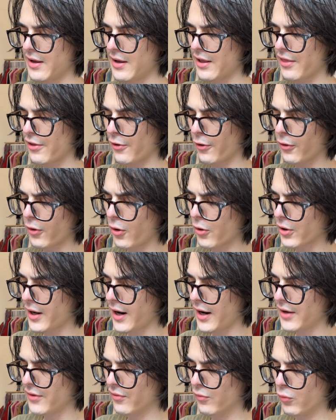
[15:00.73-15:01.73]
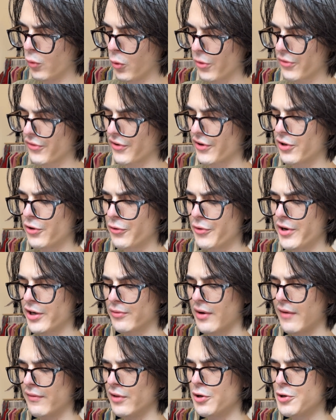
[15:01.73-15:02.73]
There are all kinds of wars, including
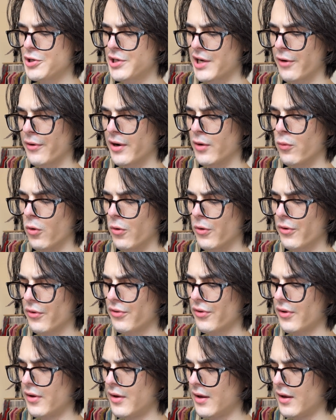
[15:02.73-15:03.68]
revolutionary wars.